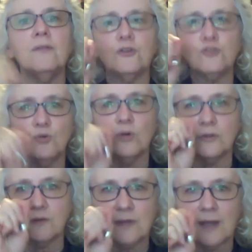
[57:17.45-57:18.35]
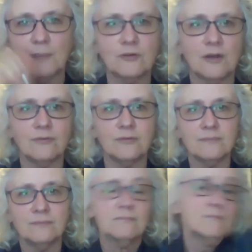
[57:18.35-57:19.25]
that you could stab yourself.
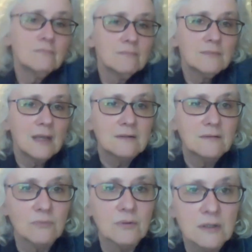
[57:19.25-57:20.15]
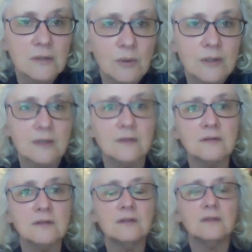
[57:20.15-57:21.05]
That's really what it is.